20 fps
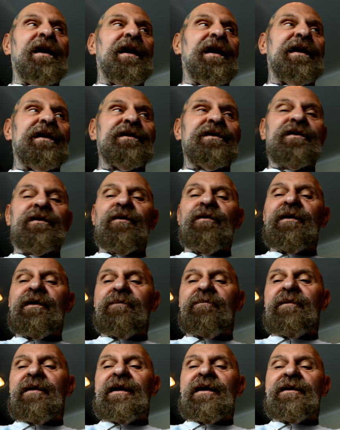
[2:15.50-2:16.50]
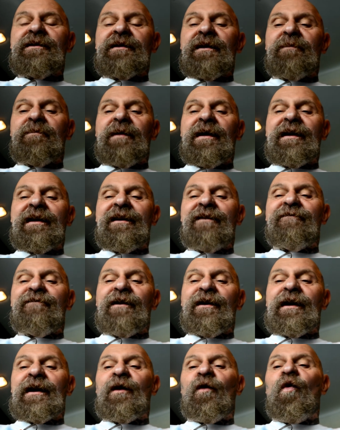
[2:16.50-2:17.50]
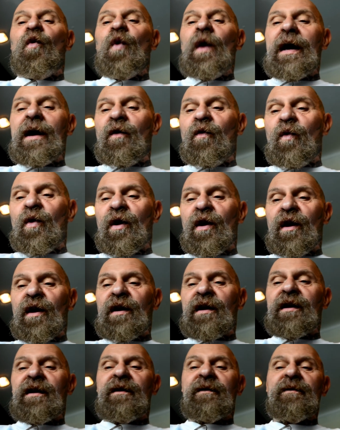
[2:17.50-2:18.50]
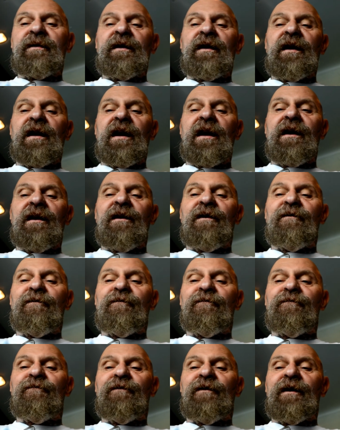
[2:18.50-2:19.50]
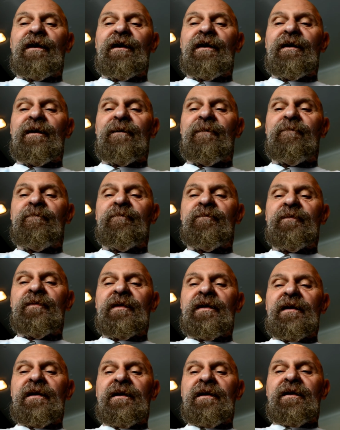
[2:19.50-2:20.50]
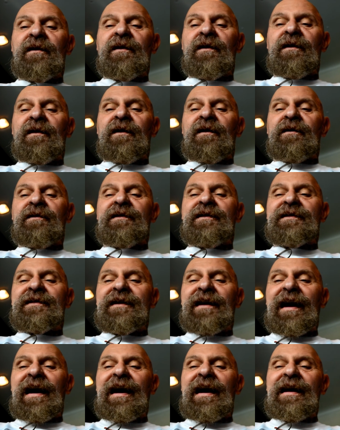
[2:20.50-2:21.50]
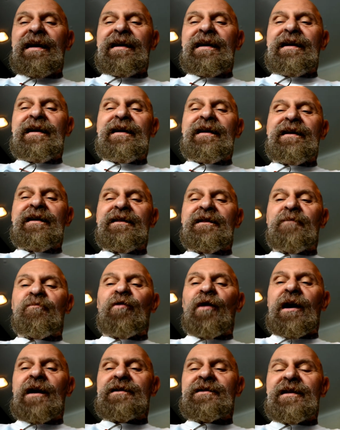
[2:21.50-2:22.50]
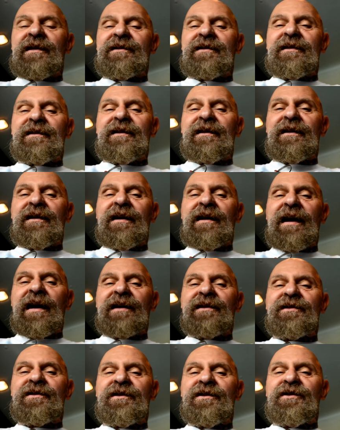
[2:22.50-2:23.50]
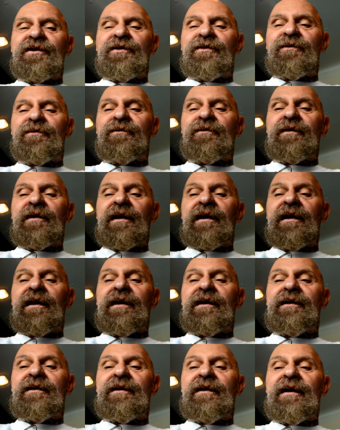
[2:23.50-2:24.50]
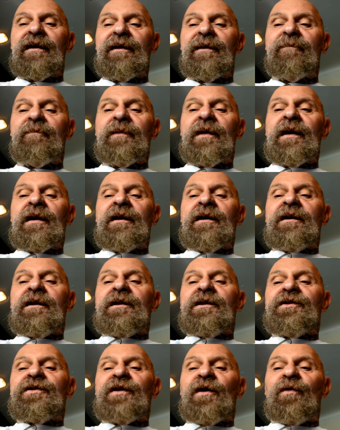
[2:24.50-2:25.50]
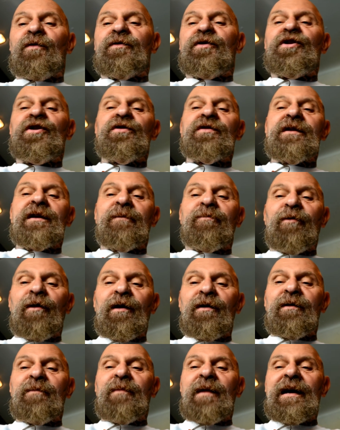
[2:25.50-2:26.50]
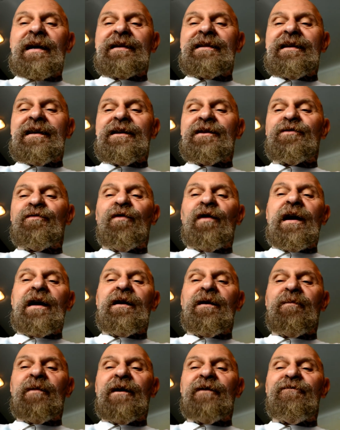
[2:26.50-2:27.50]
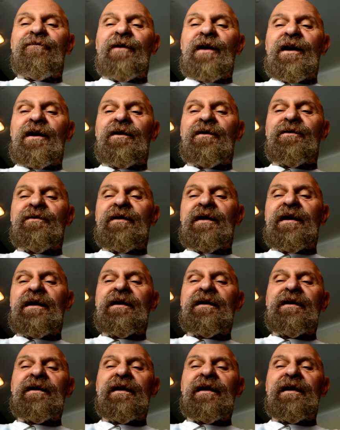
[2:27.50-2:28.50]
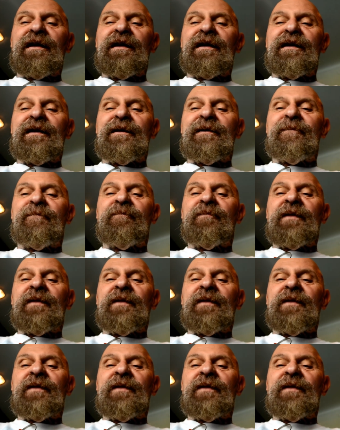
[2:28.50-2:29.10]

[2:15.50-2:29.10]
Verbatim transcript: And so it ends up making very quick work of uh, the scanning and the processing that it has to do. And uh, so using a program like this right on my phone uh,